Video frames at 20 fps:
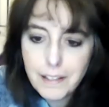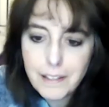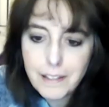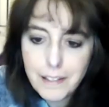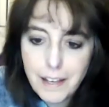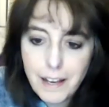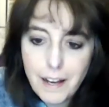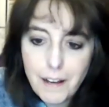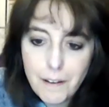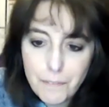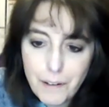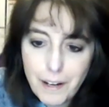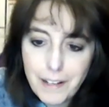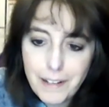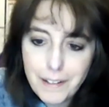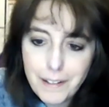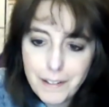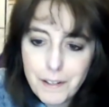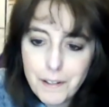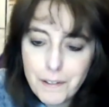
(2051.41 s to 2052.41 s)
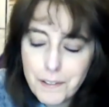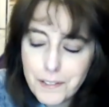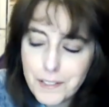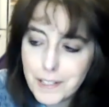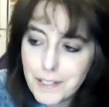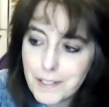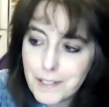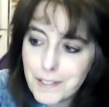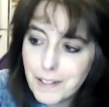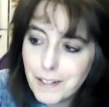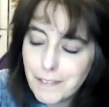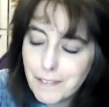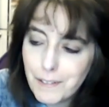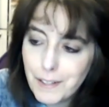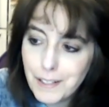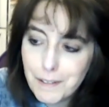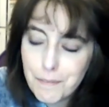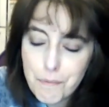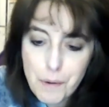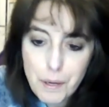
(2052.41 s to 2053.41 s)
Yeah, right. I know, Jigsaw,
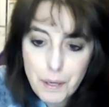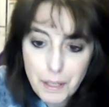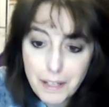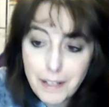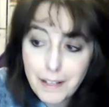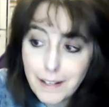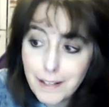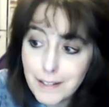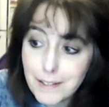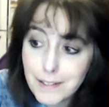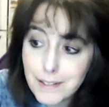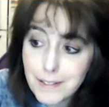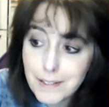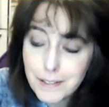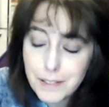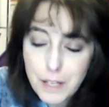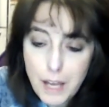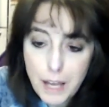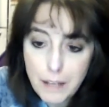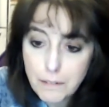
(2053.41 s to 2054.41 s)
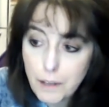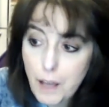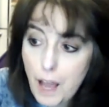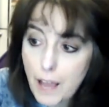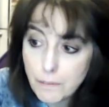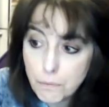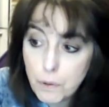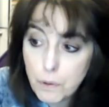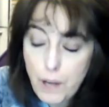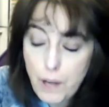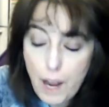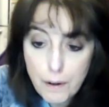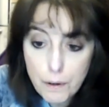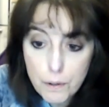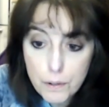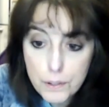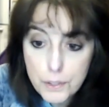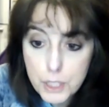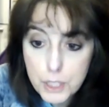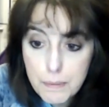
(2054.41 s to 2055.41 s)
right? But it is. I
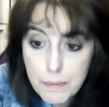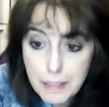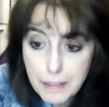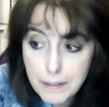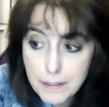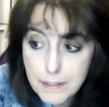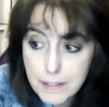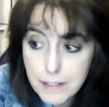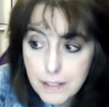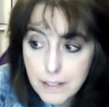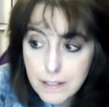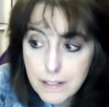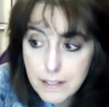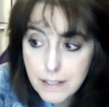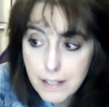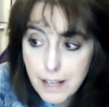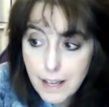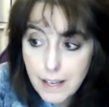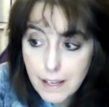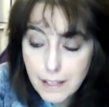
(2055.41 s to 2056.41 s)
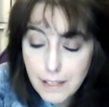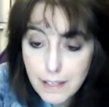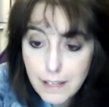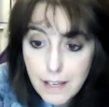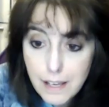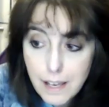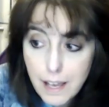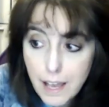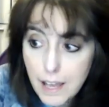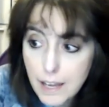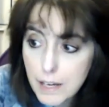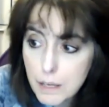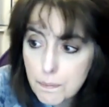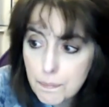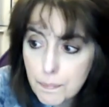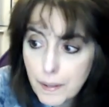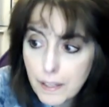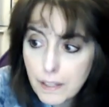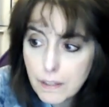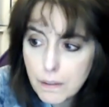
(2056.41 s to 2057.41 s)
heard Jimmy listening today, and I'm
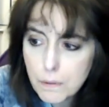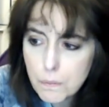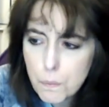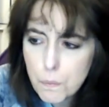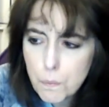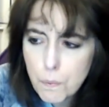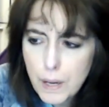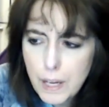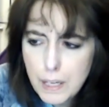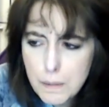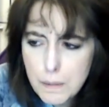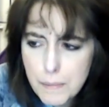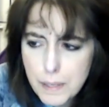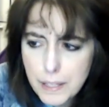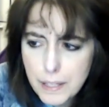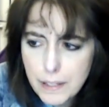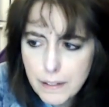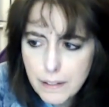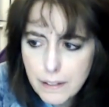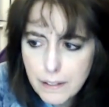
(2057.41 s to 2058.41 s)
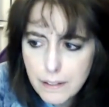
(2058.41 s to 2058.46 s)
like, wait a minute.